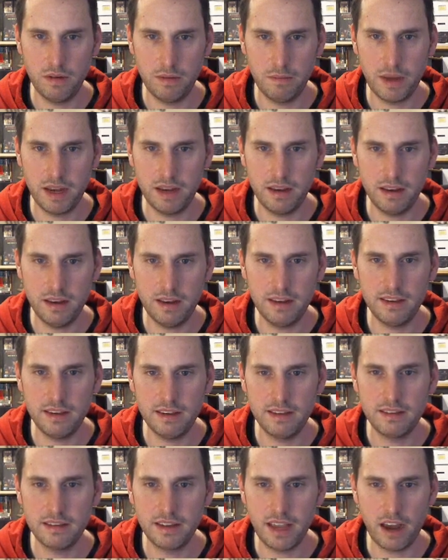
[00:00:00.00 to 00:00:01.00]
but it
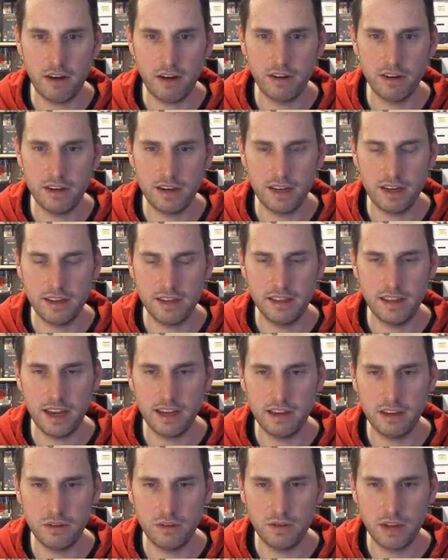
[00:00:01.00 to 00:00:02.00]
isn't guaranteed
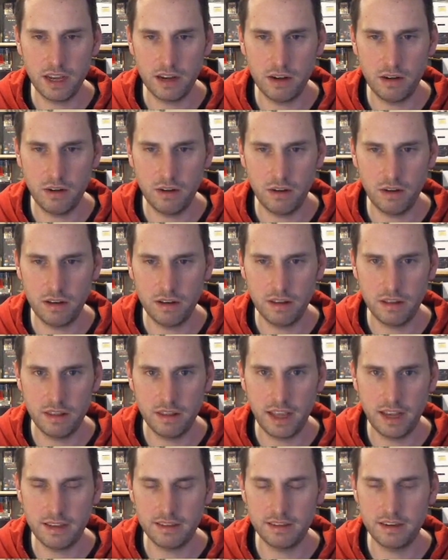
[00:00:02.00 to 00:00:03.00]
that you can learn
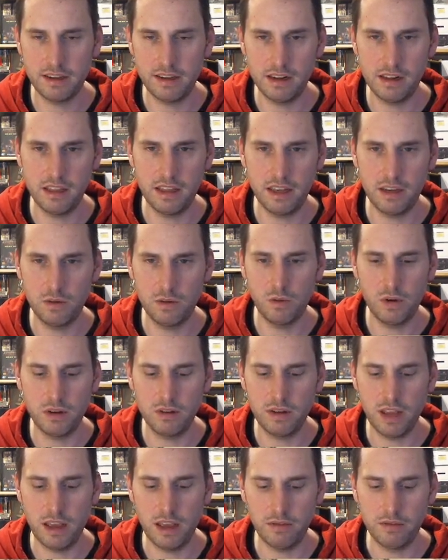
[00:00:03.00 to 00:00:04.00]
that skill that you want
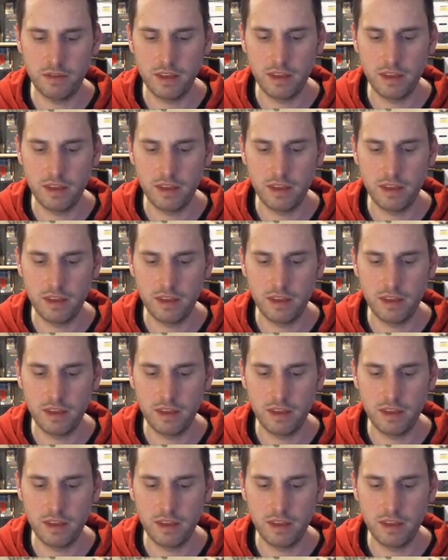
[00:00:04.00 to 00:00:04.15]
to have.